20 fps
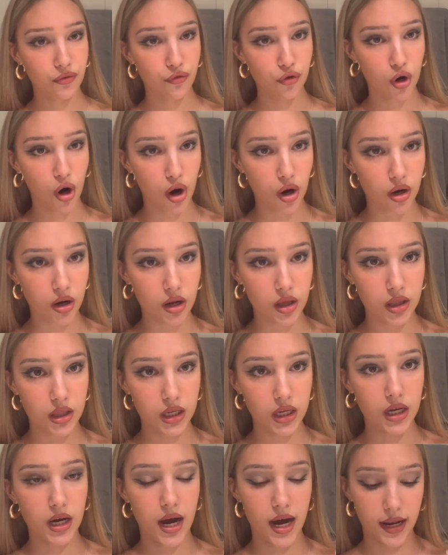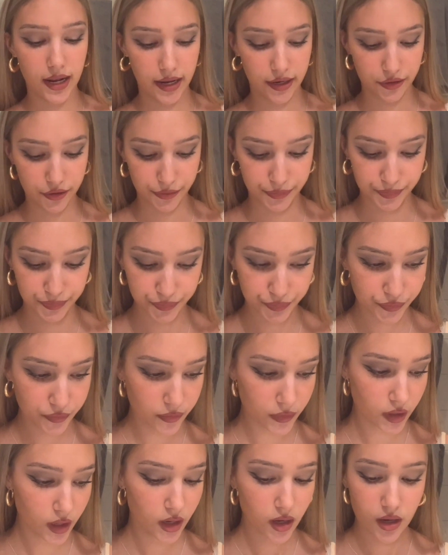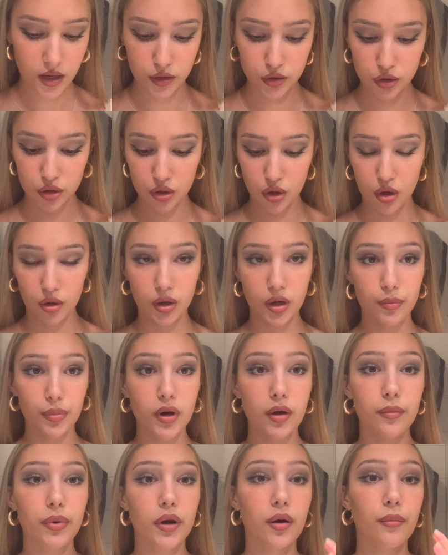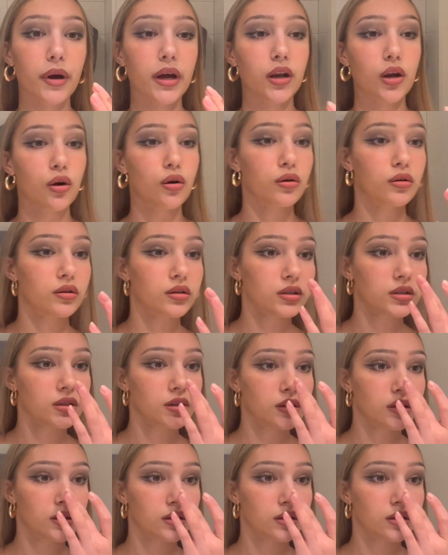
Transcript: forgotten the highlighter. So I'm gonna put a bit on my nose.